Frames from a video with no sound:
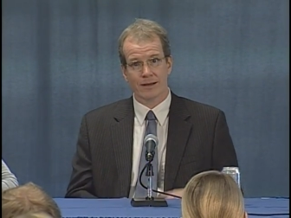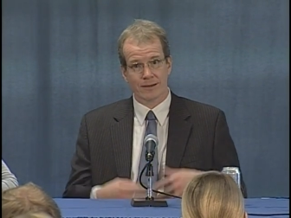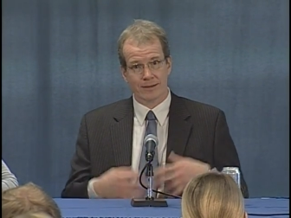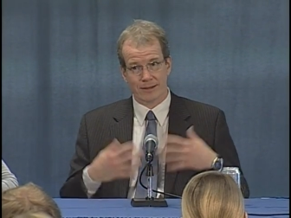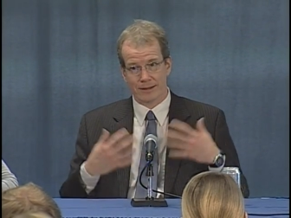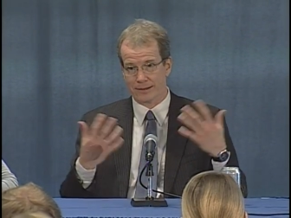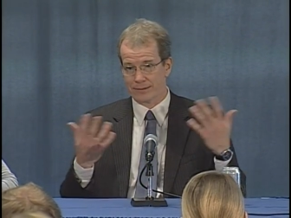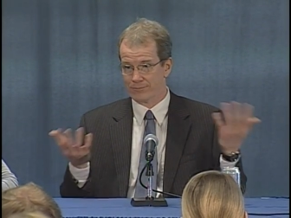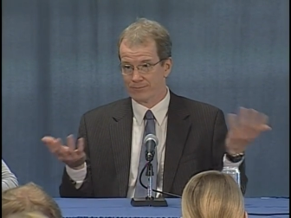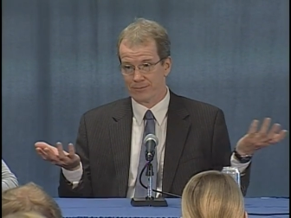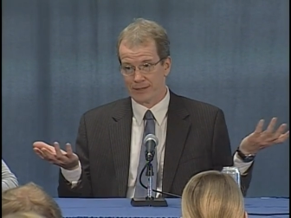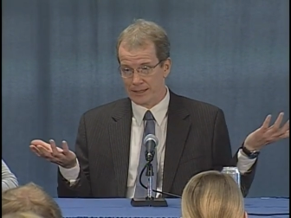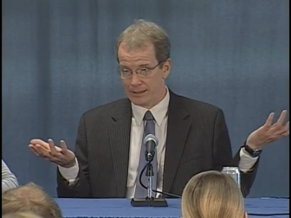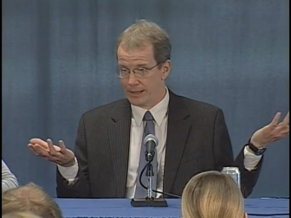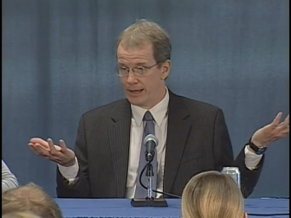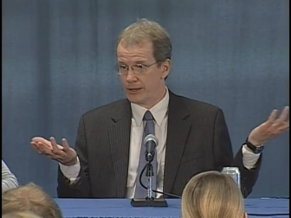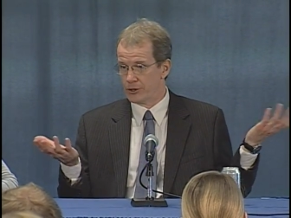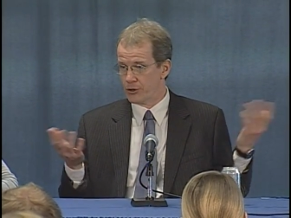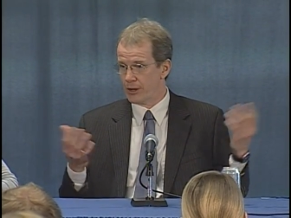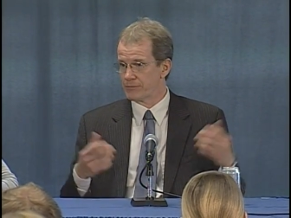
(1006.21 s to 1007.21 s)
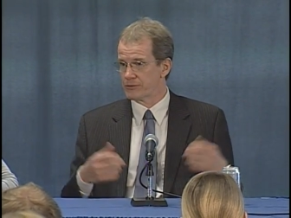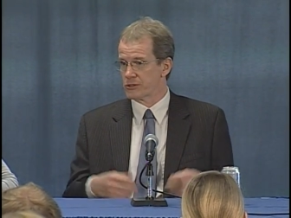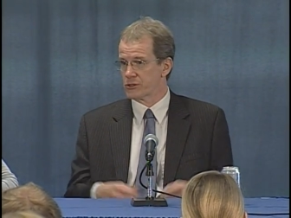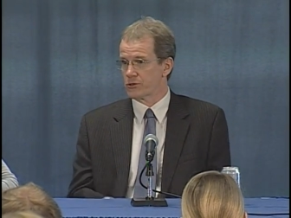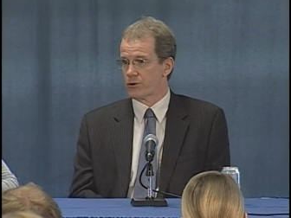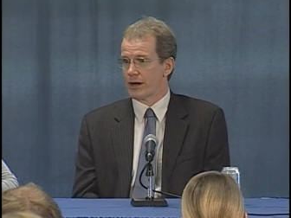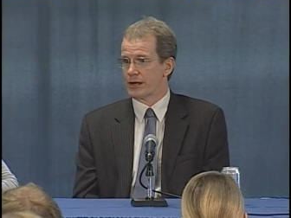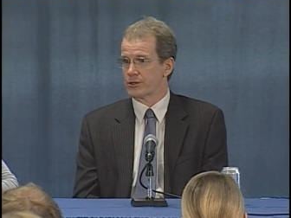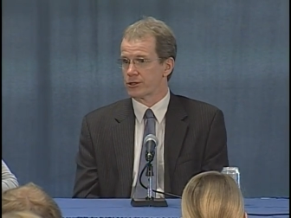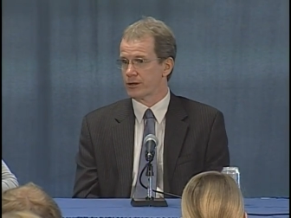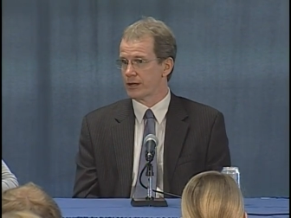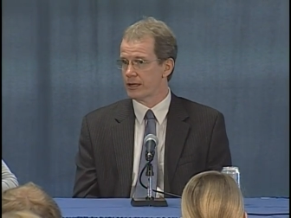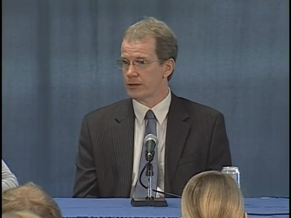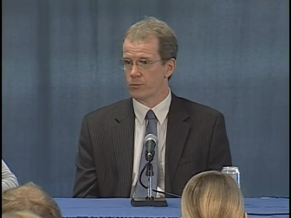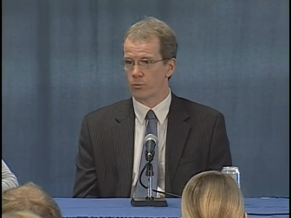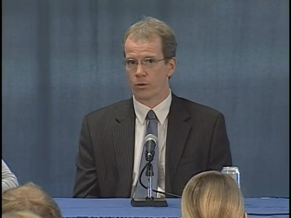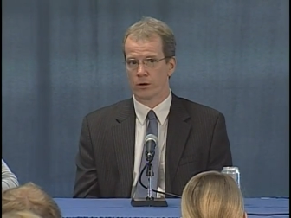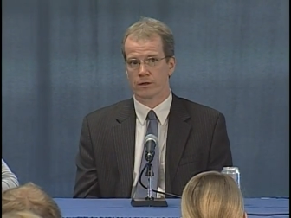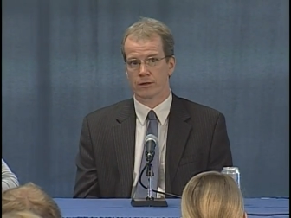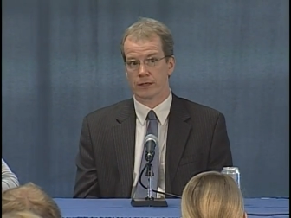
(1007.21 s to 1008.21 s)
then then yeah, you have to scratch your head
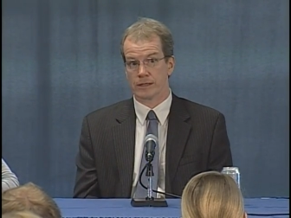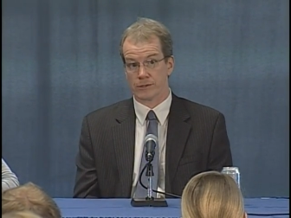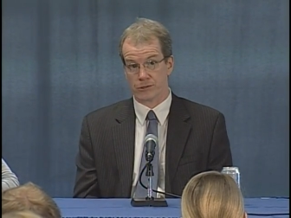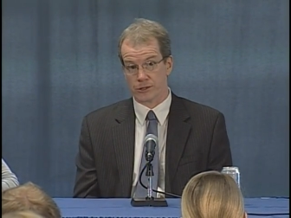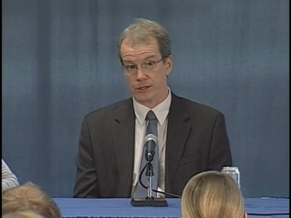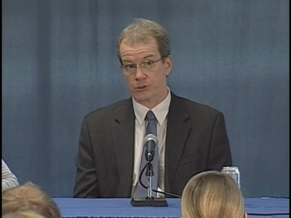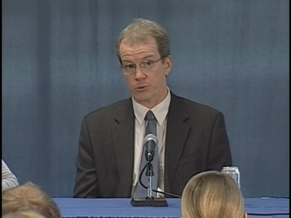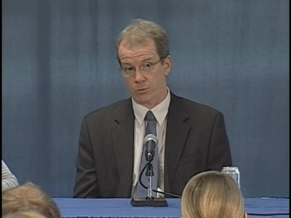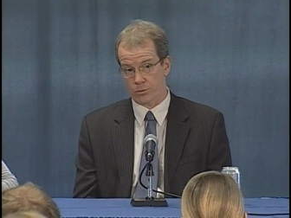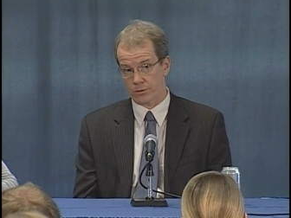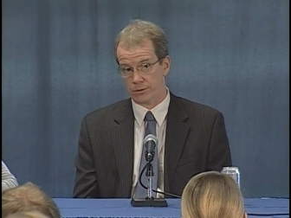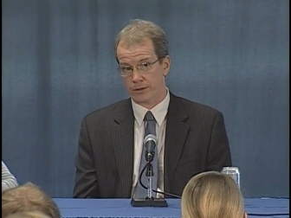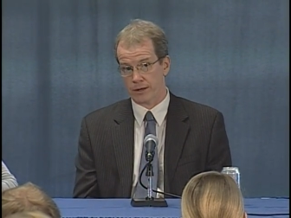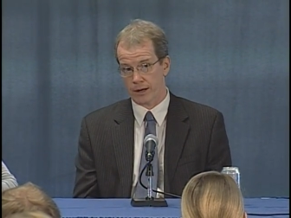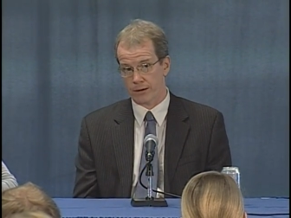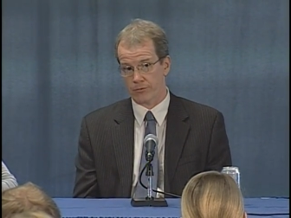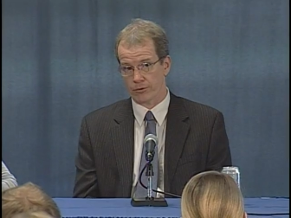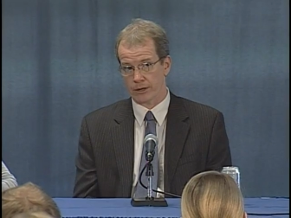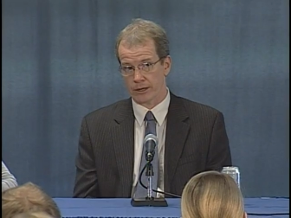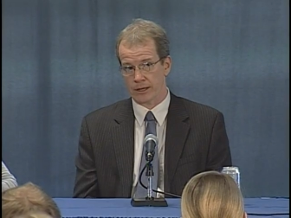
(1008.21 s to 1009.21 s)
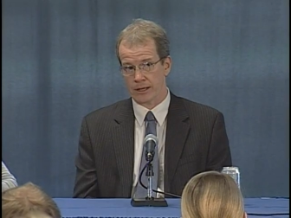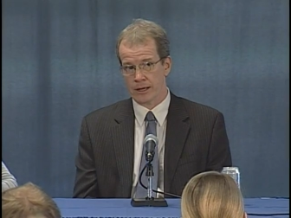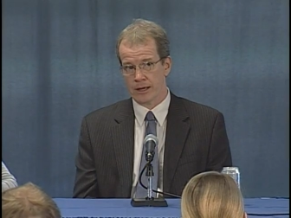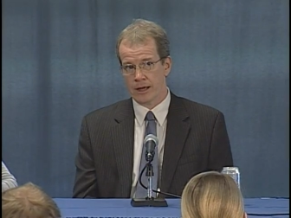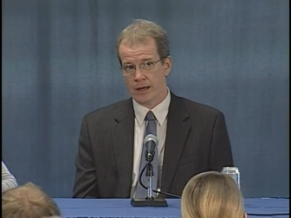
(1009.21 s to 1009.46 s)
and wonder, is this worth covering?